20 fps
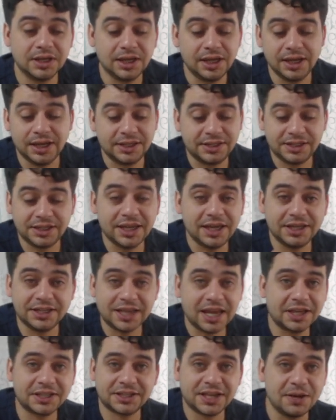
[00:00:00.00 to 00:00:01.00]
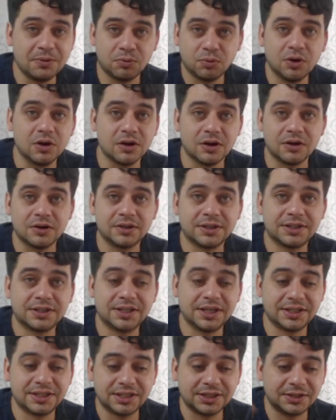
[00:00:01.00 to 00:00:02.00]
It's the exact same words.
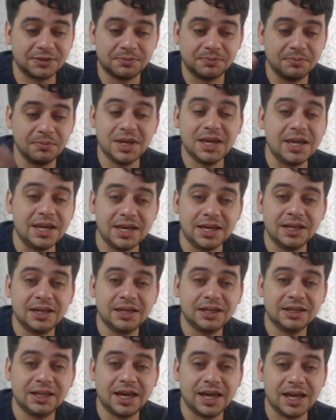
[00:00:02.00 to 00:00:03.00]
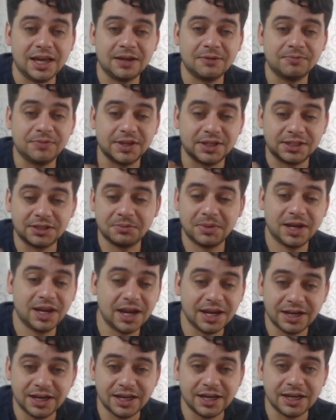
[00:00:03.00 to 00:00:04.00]
This is me. Like, this is my
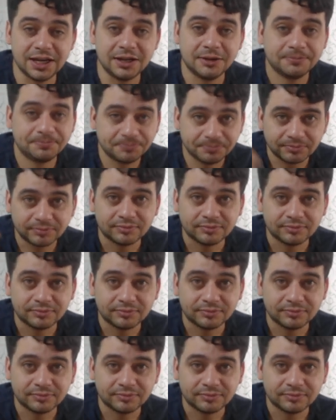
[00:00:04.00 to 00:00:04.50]
ID.